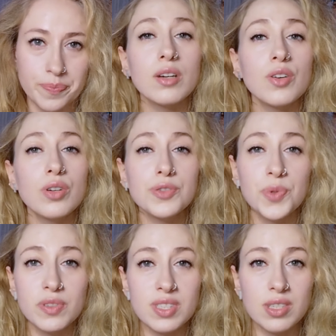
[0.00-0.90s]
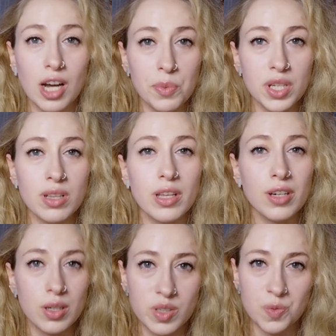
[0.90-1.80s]
The core wounds dominantly
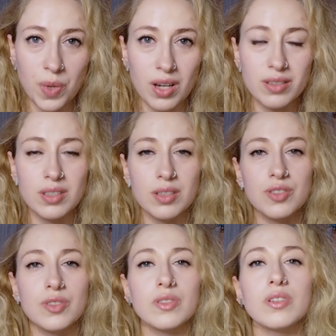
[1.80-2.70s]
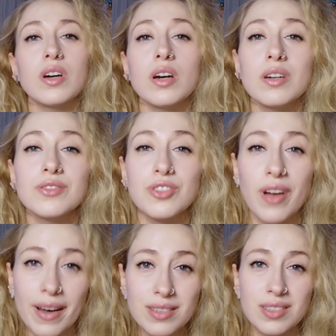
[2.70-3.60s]
corresponding to a
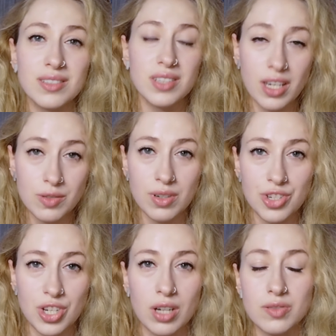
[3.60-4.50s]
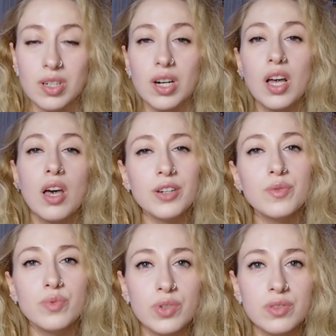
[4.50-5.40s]
contracted sacral chakra are
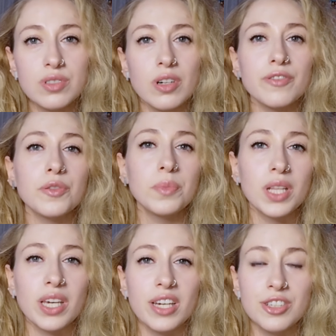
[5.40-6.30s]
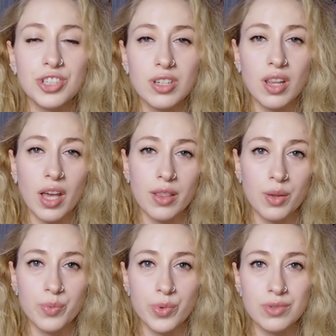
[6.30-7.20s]
the wound of humiliation and
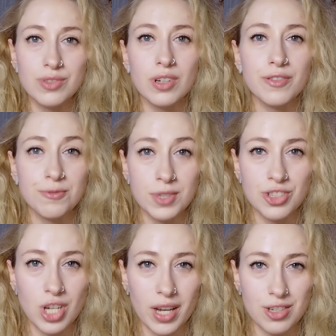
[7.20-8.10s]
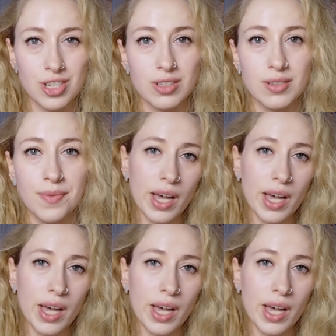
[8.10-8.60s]
the wound of rejection,